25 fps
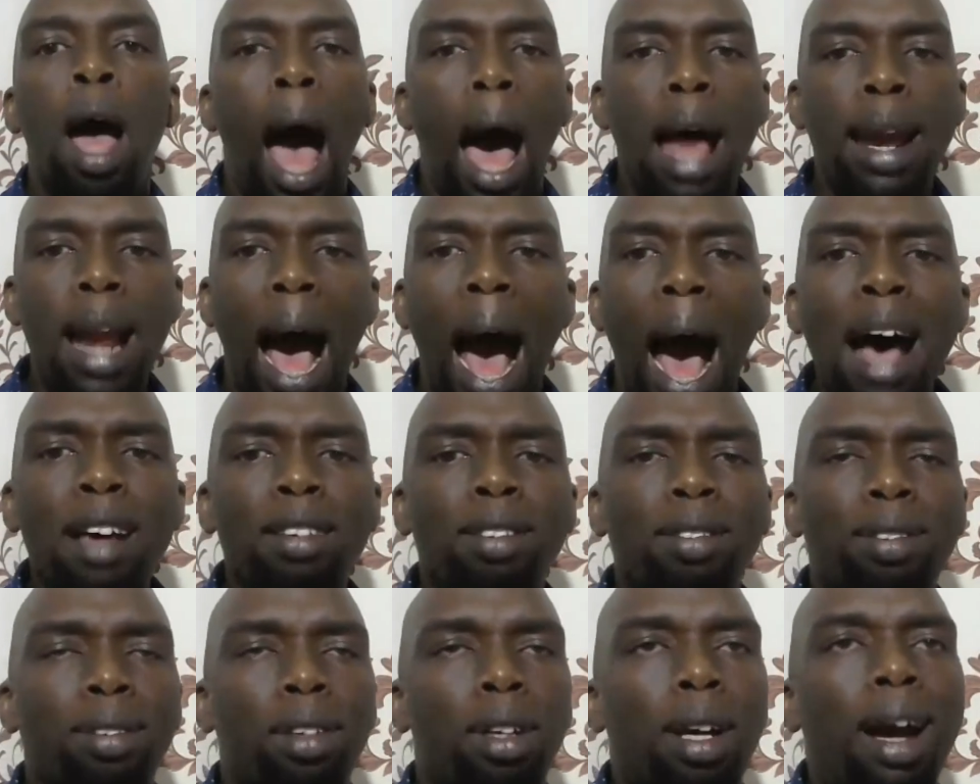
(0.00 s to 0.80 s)
and
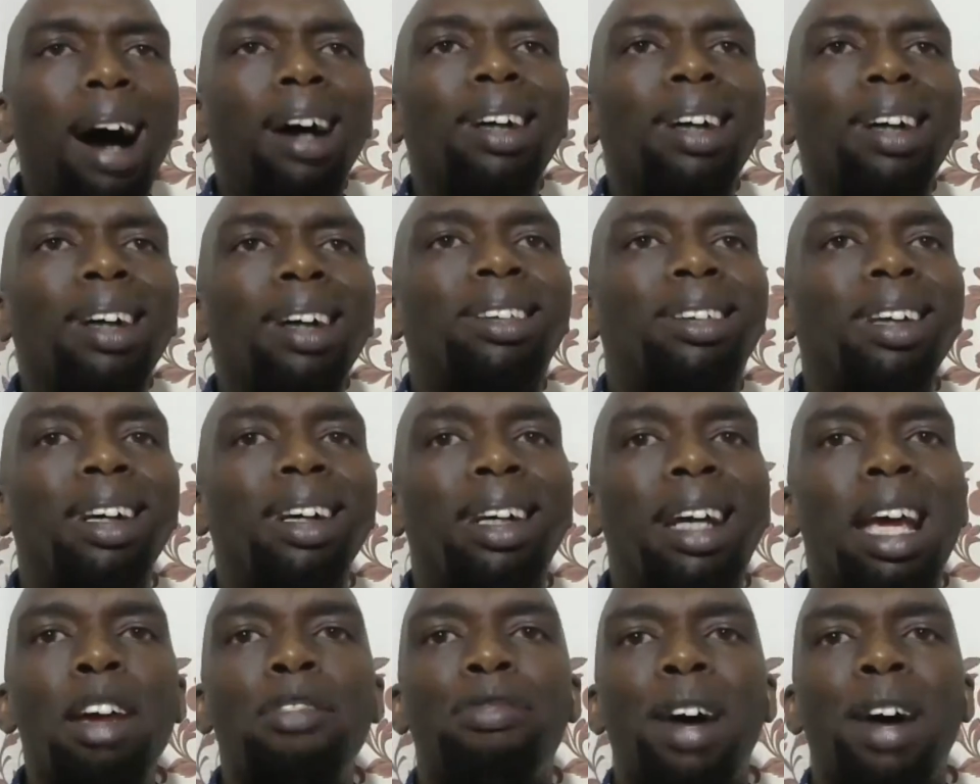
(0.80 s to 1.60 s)
ask God to
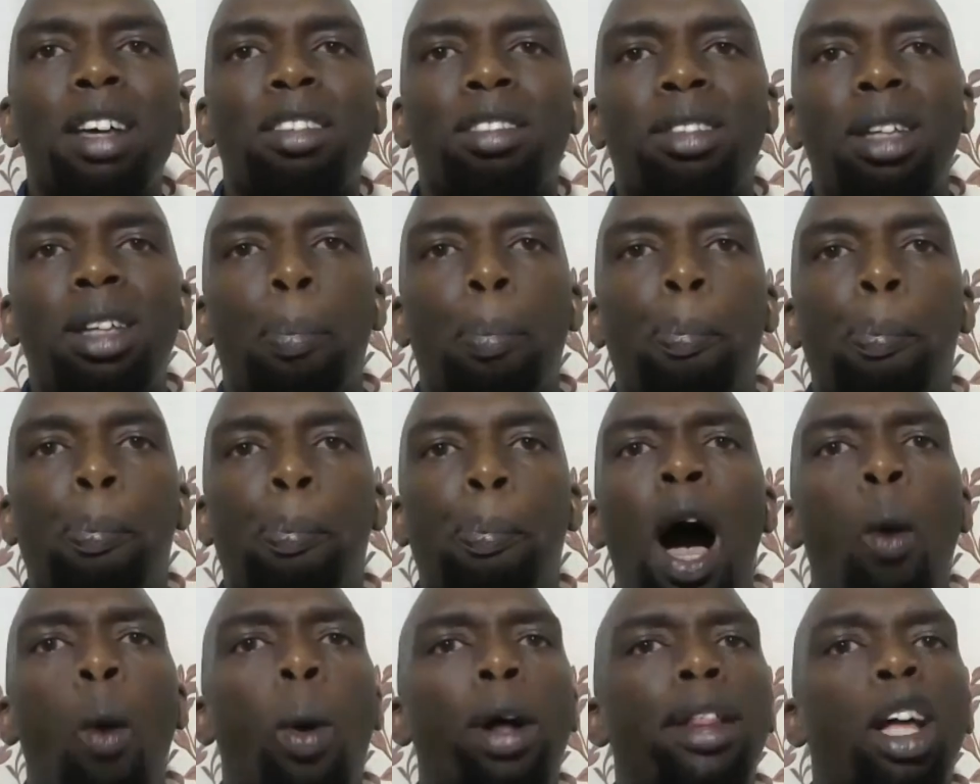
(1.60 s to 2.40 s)
give us the
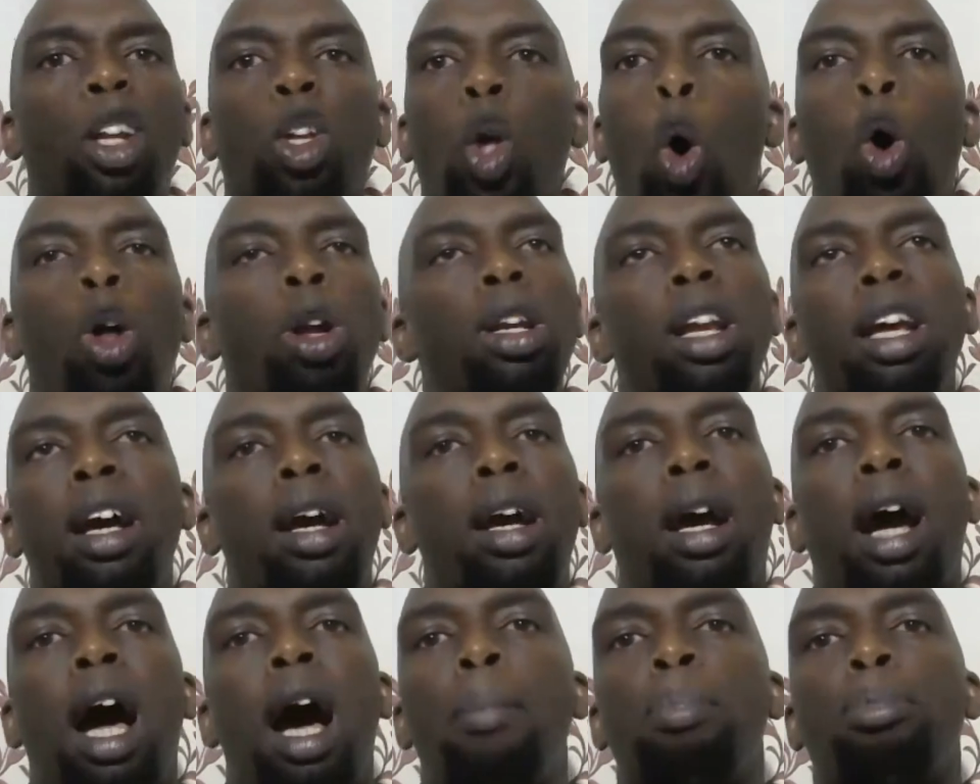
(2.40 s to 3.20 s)
power that
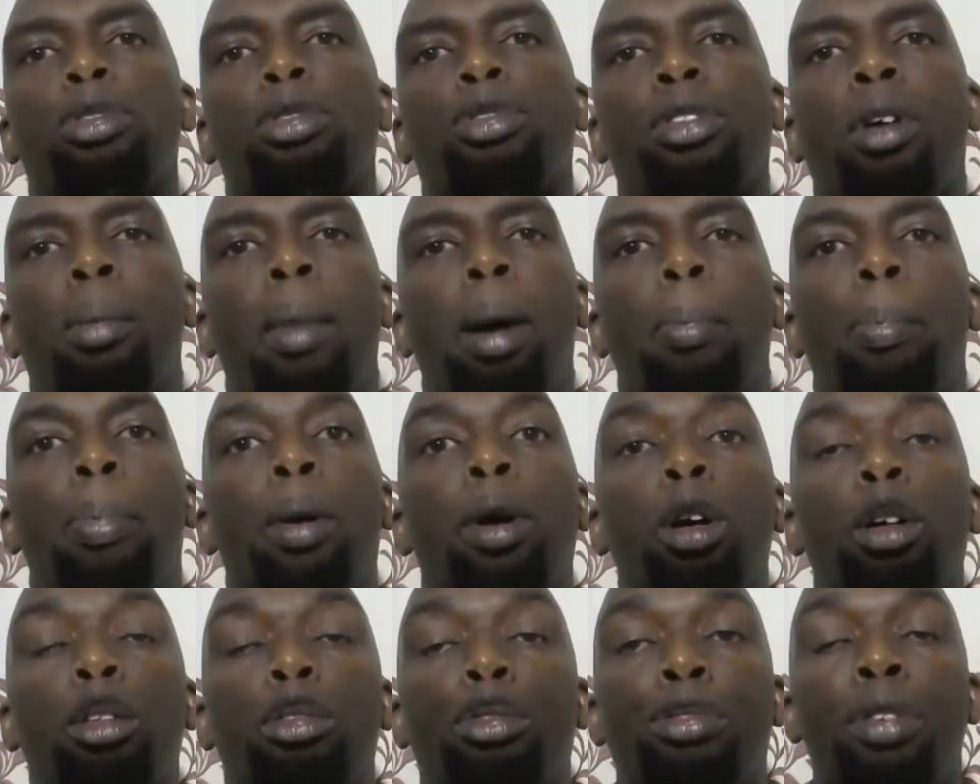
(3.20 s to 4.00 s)
only comes from
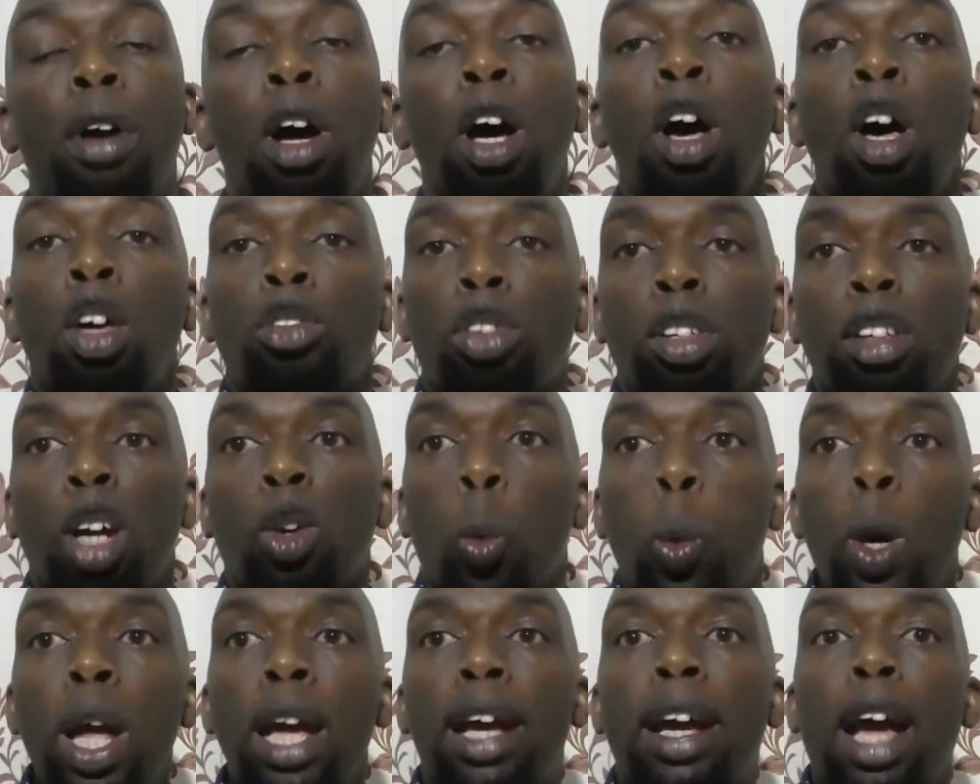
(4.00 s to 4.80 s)
above so
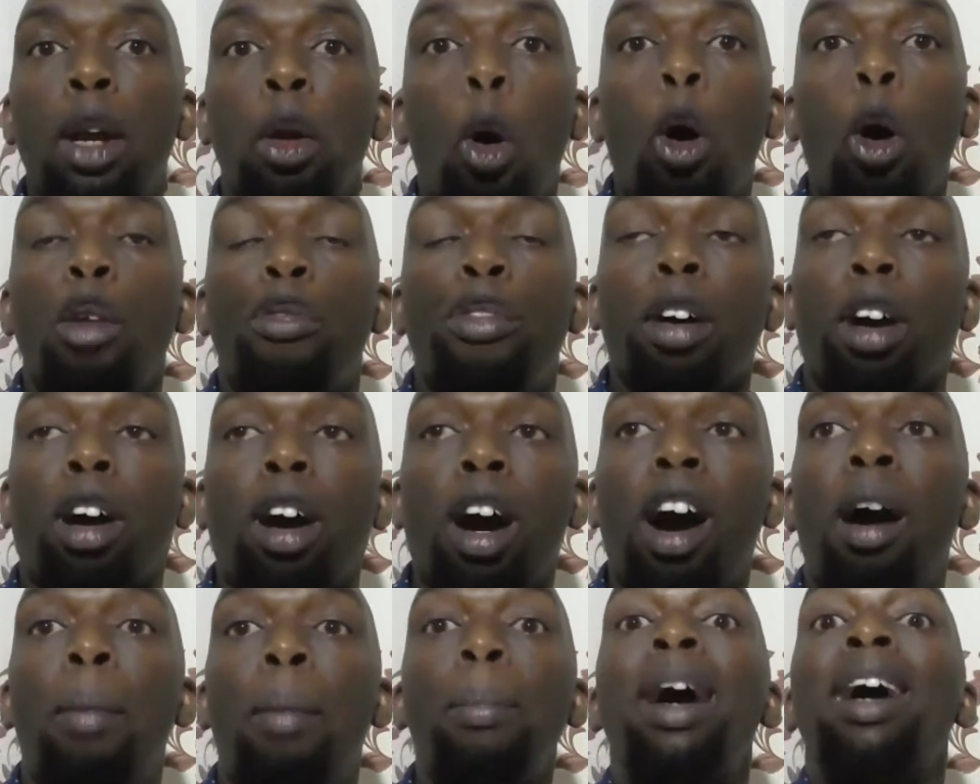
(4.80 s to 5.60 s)
that we can
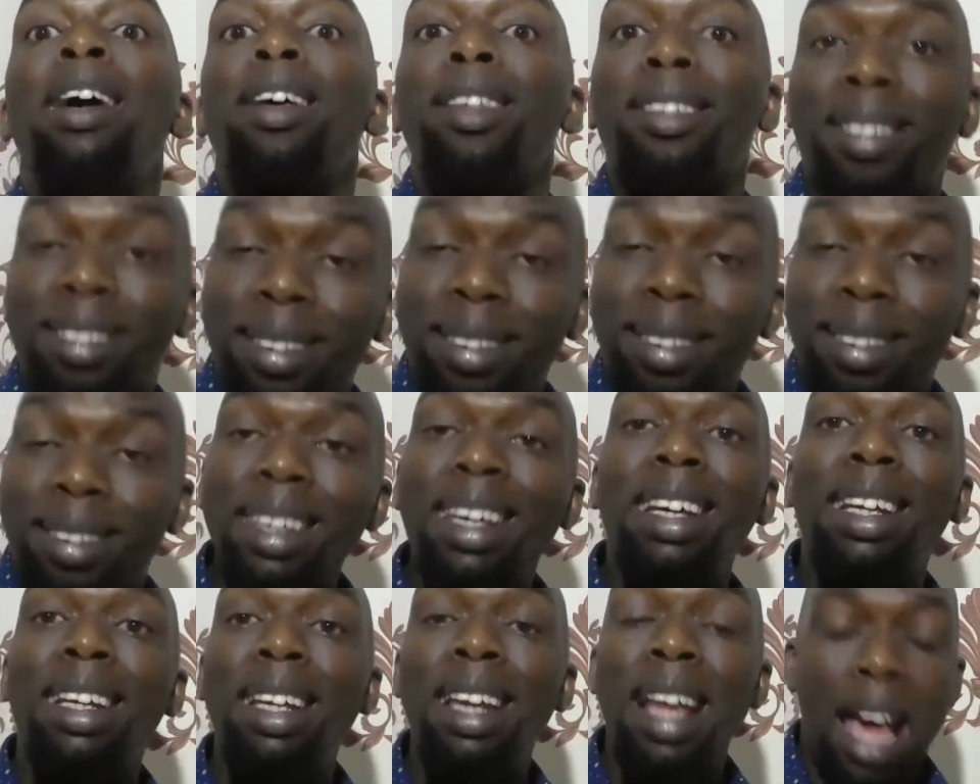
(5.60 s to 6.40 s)
overcome
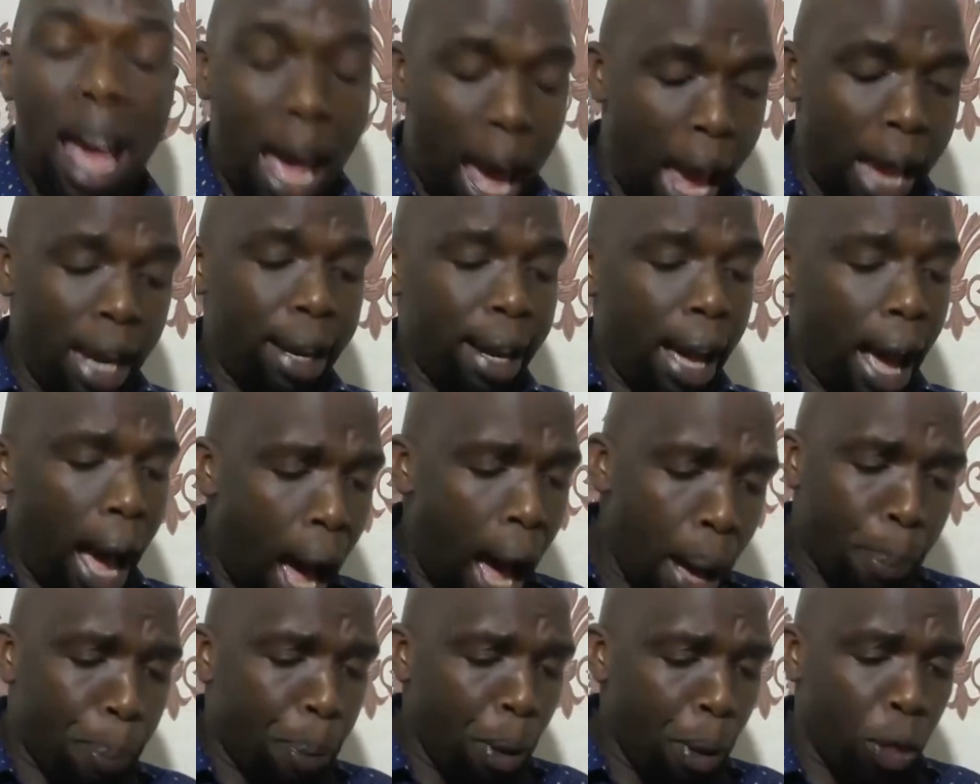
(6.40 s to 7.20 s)
sin and
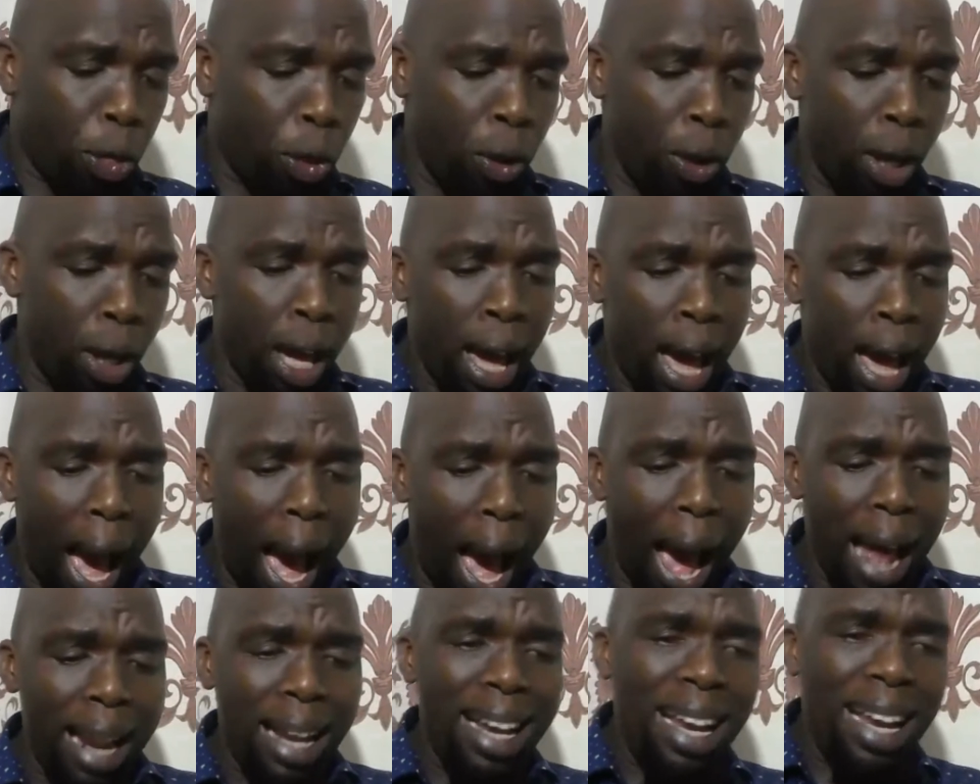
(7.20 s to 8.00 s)
apathy
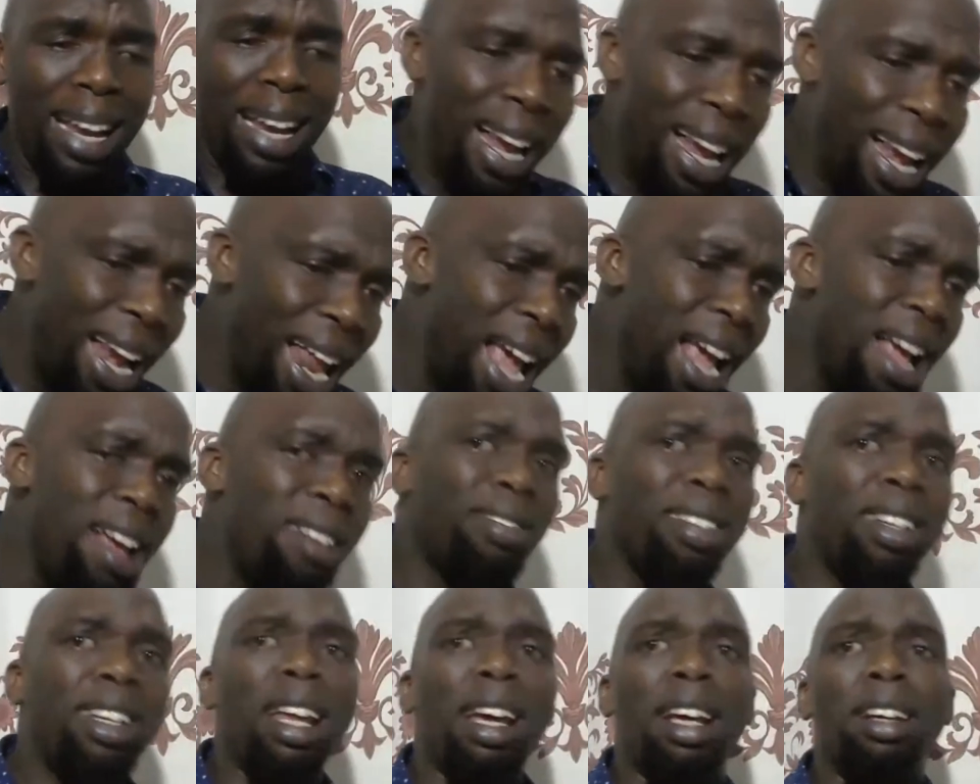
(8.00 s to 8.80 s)
and
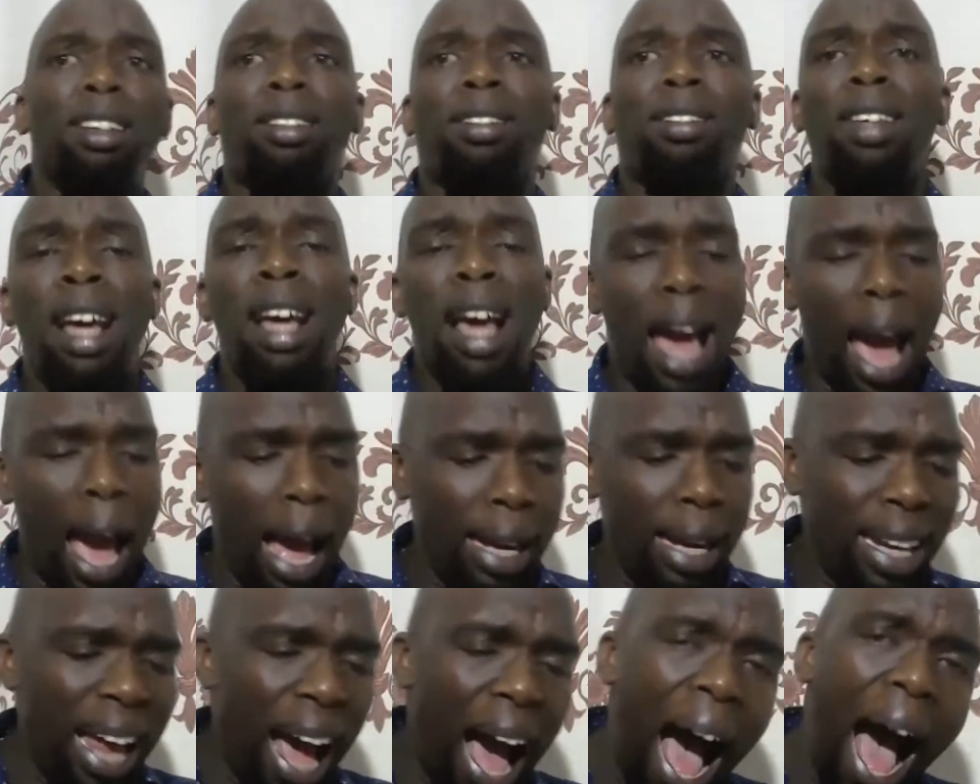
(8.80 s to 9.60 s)
laziness
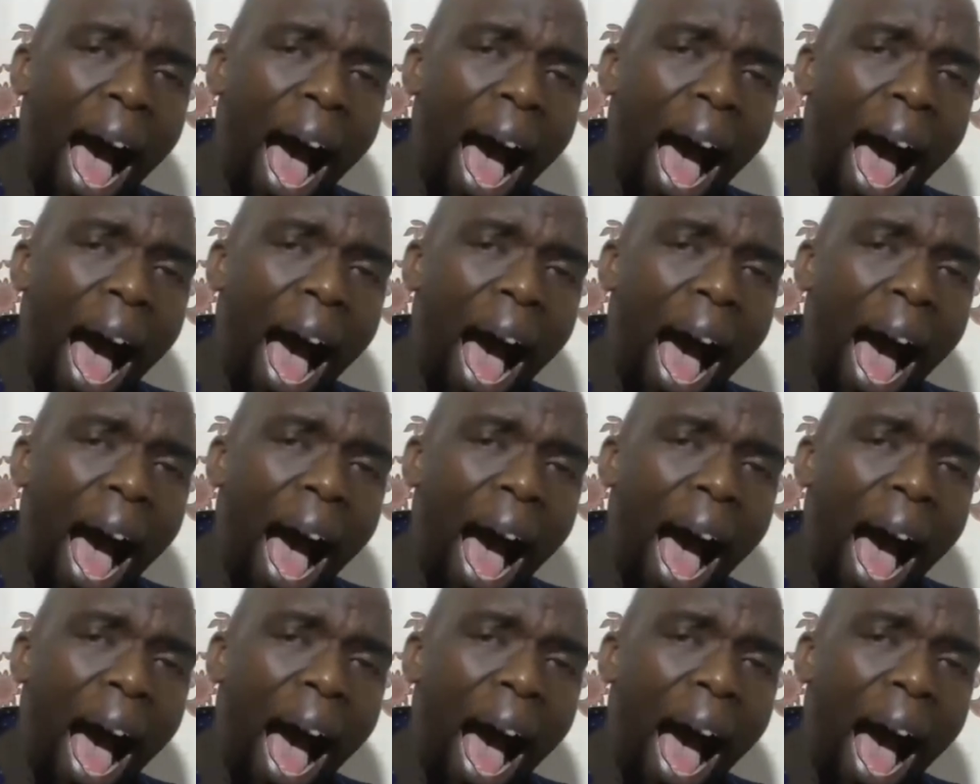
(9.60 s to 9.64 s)
and